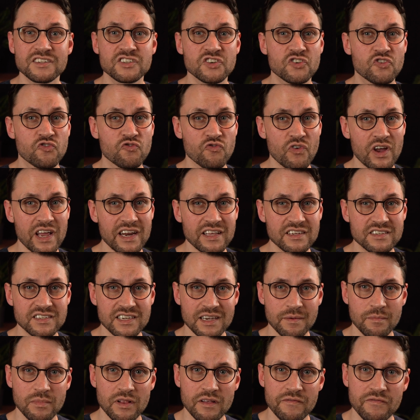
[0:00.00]
is a great
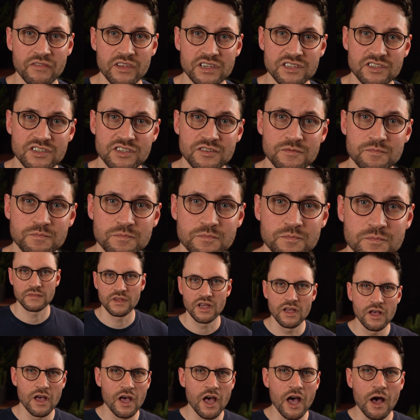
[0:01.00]
example of this.
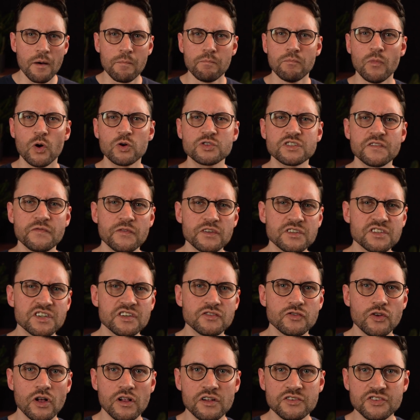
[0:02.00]
Most of the
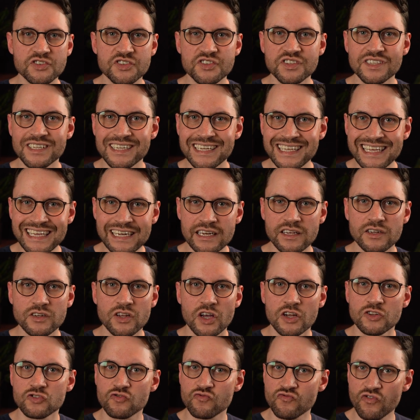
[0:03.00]
technologies
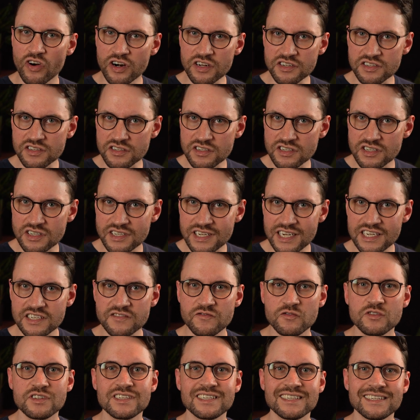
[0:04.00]
needed to run a
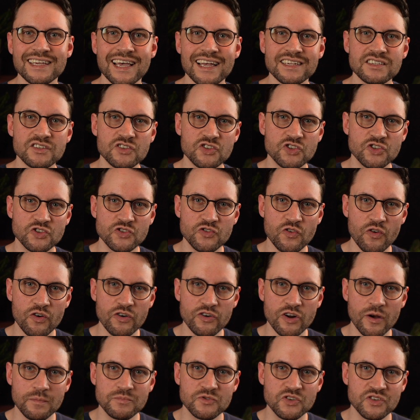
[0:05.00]
successful SaaS
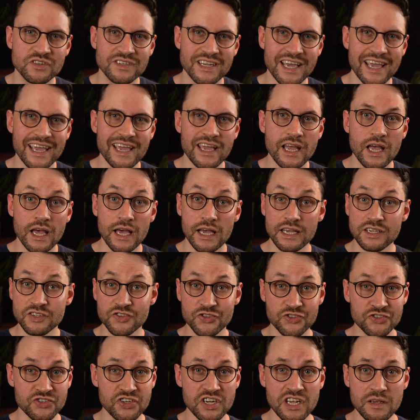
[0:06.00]
startup today
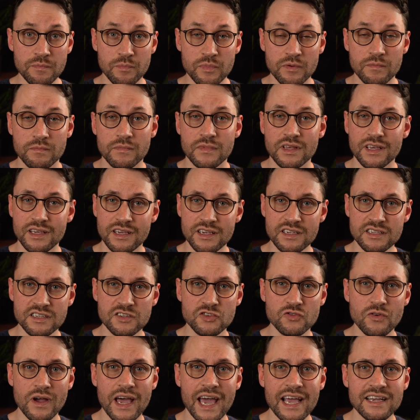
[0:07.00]
is cheap, easy
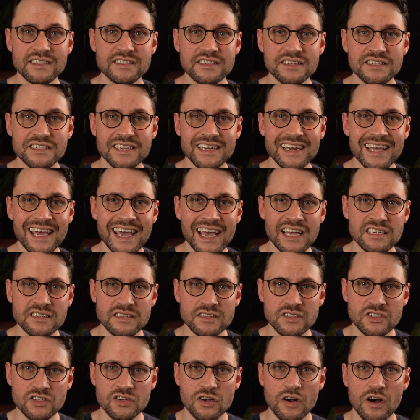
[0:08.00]
to access, and has
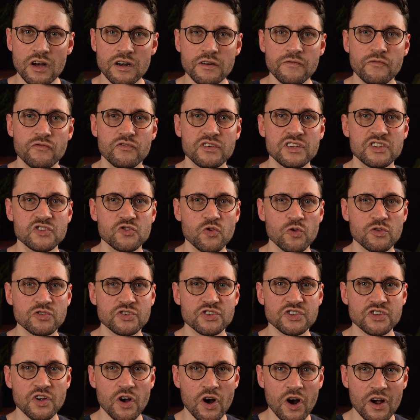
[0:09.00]
a ton of
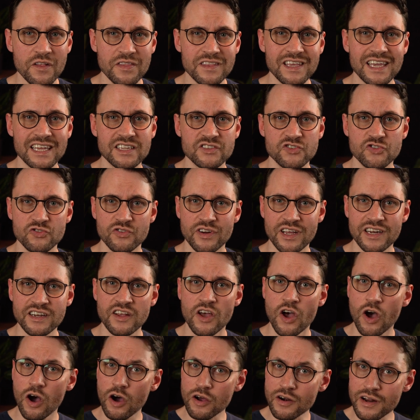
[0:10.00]
resources on the internet
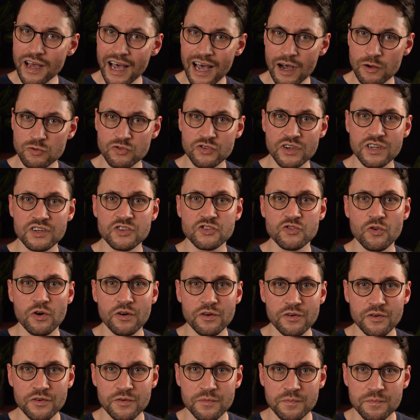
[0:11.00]
on how to get
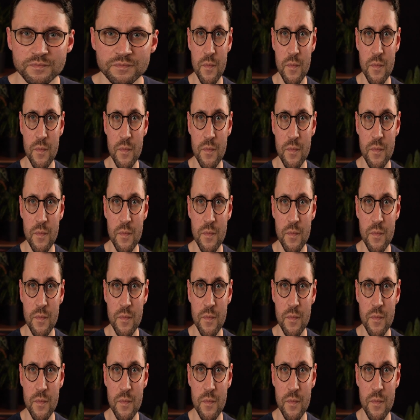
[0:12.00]
started.